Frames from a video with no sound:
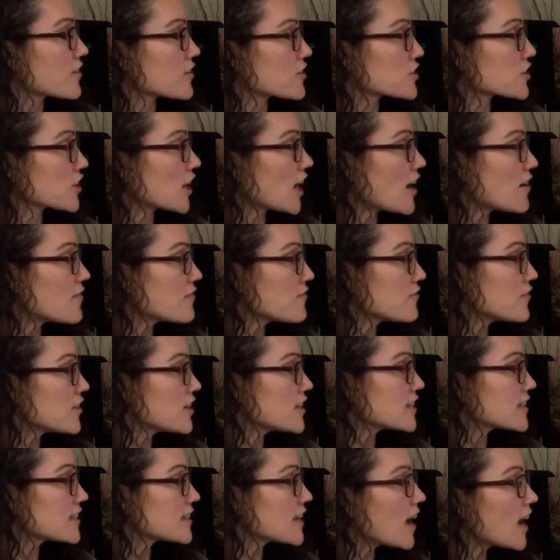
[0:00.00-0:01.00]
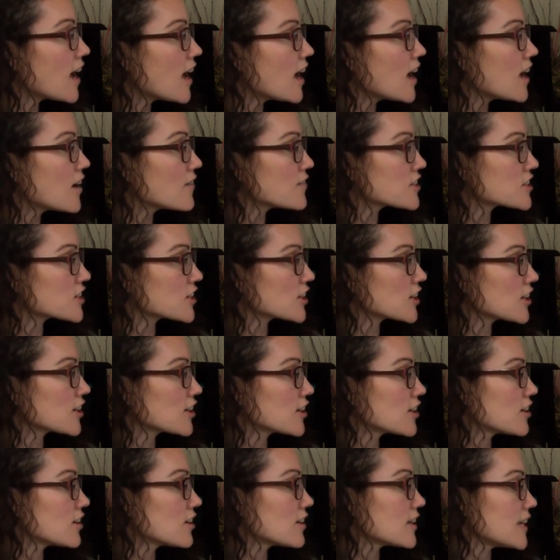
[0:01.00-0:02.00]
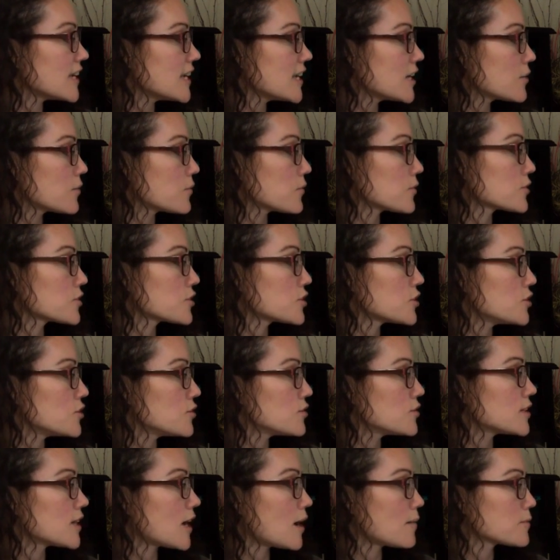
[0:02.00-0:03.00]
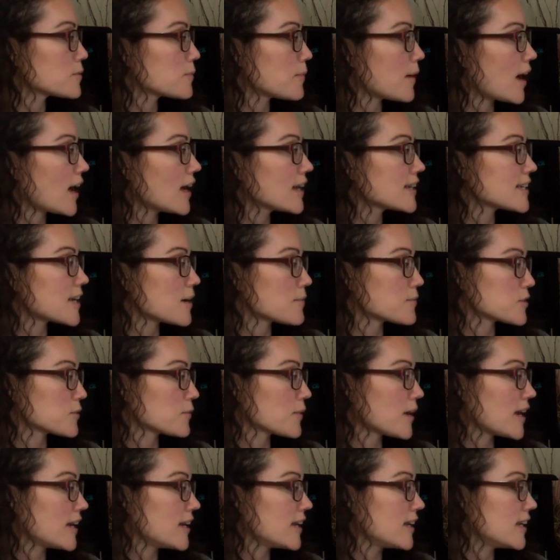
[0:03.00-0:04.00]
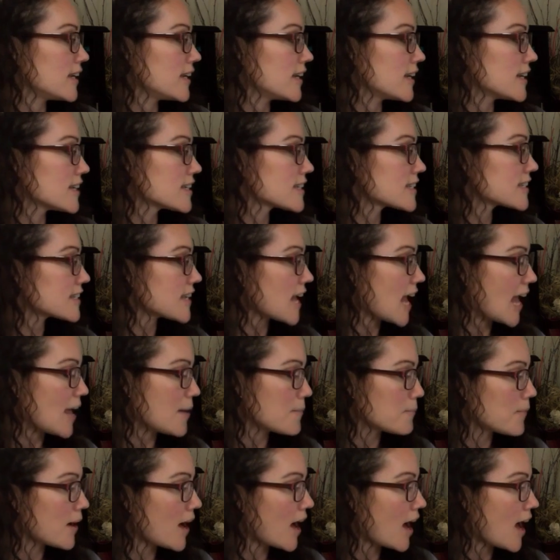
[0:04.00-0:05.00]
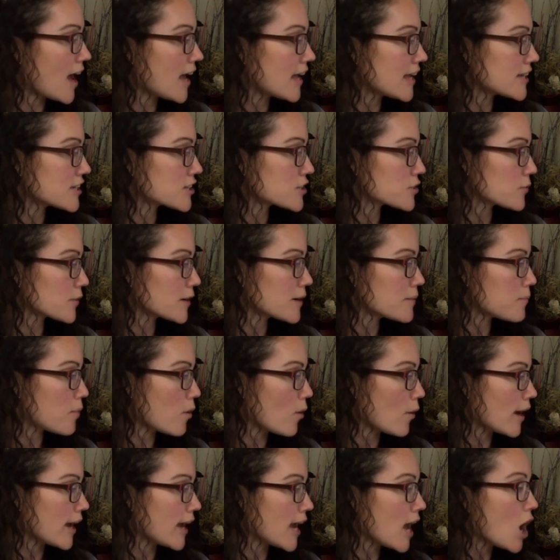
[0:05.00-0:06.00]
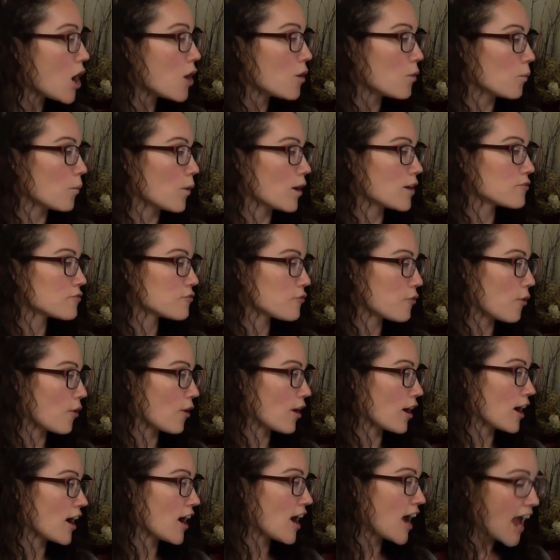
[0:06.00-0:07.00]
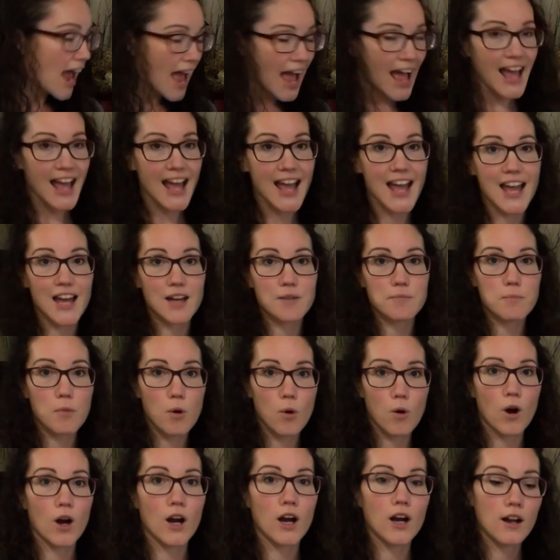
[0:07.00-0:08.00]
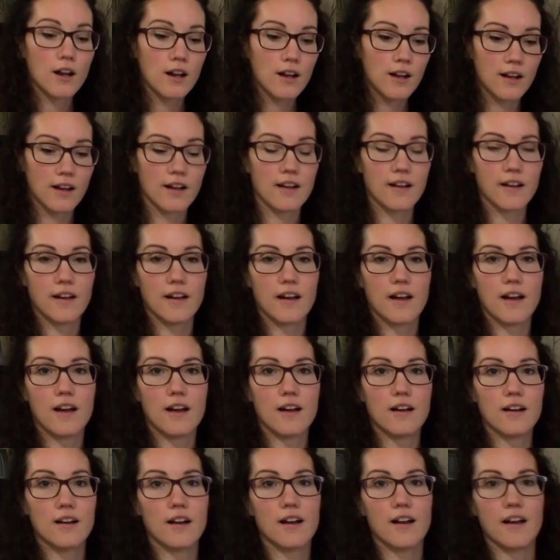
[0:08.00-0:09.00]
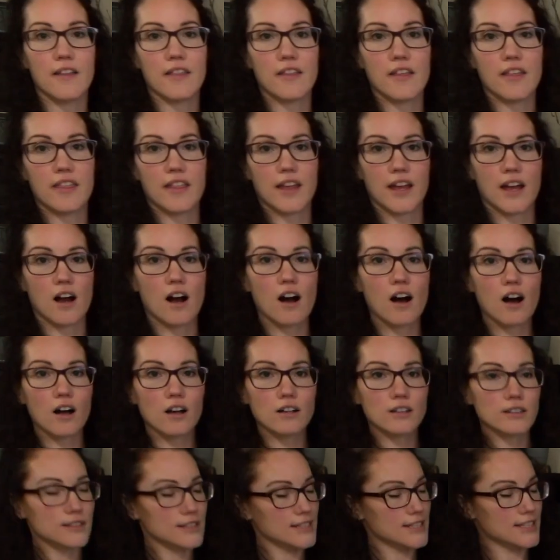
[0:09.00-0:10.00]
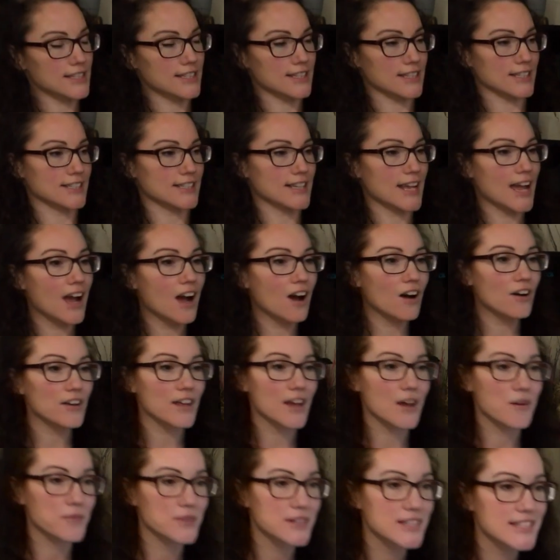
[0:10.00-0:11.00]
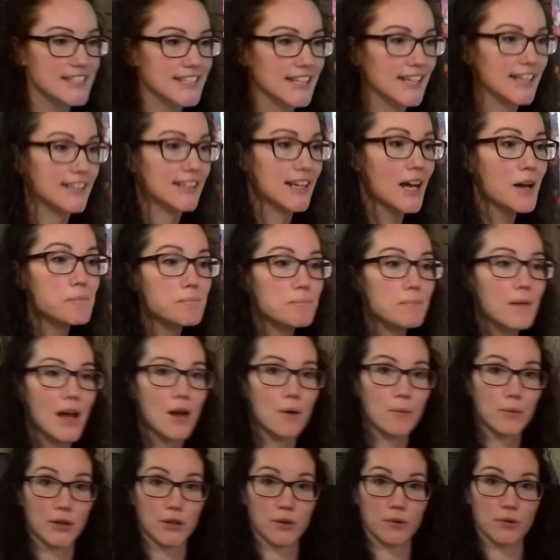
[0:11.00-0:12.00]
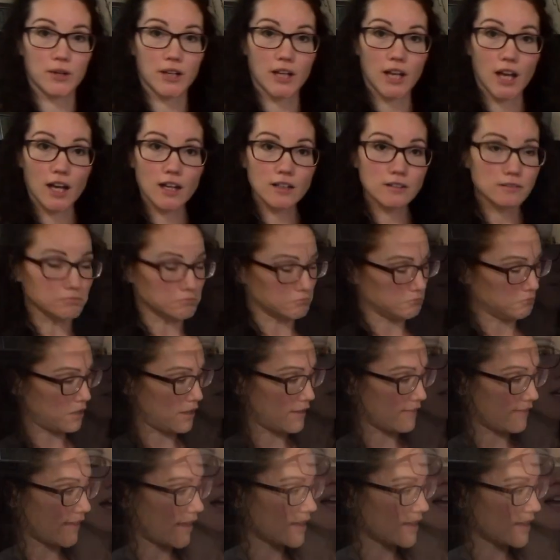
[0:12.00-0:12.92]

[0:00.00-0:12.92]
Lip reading: the circumference of a circle equals 2 times pi times the radius, and pi is 3.14 and more. And then they all sit down, and we stand up, and we do it again, and